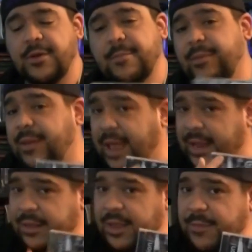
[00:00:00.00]
one,
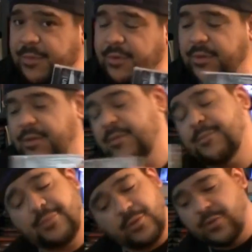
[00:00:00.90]
black label,
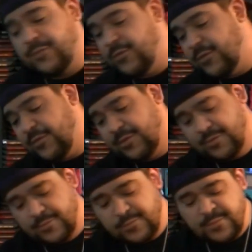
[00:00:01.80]
beautiful,
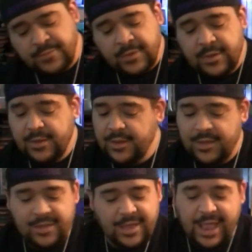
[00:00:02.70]

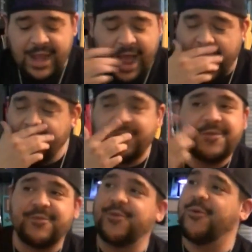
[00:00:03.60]
and I don't
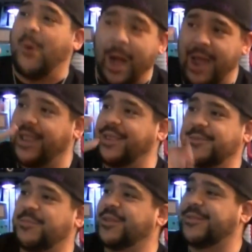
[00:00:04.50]
even know why,
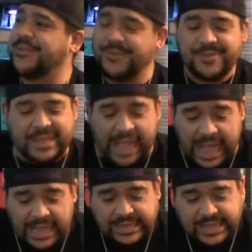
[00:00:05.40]
but
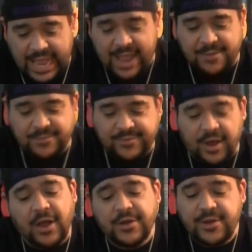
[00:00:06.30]
goddamn,
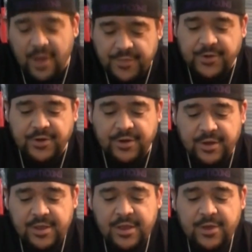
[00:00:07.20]
another
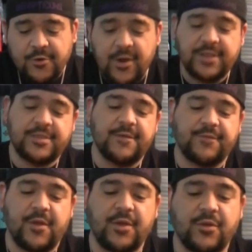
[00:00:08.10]
Grand
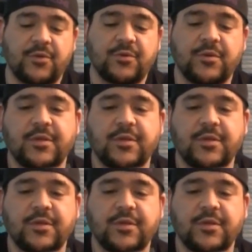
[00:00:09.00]
Theft Auto